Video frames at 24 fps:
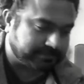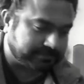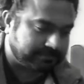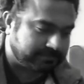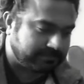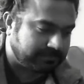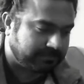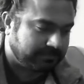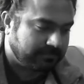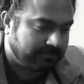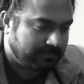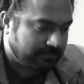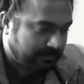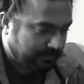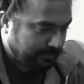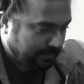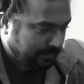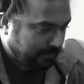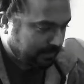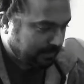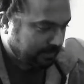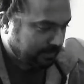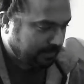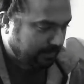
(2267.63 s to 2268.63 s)

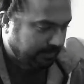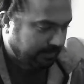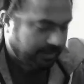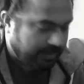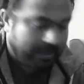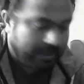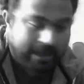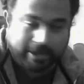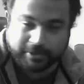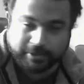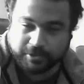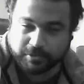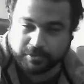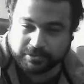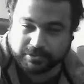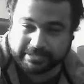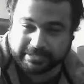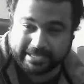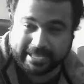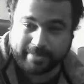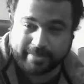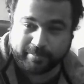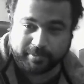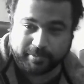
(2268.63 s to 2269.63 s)
Okay, how to use
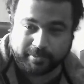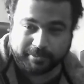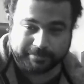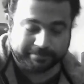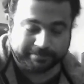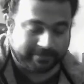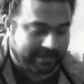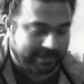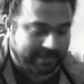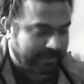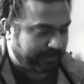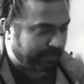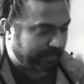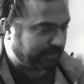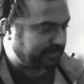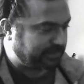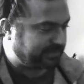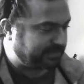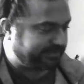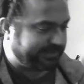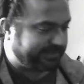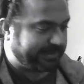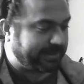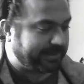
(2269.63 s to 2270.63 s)
a capo? Capo
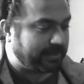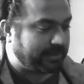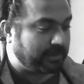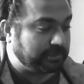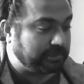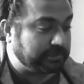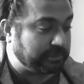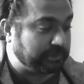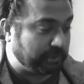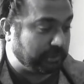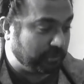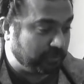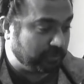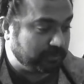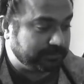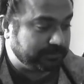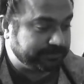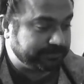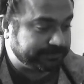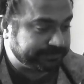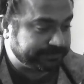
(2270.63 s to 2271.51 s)
is a very good tool.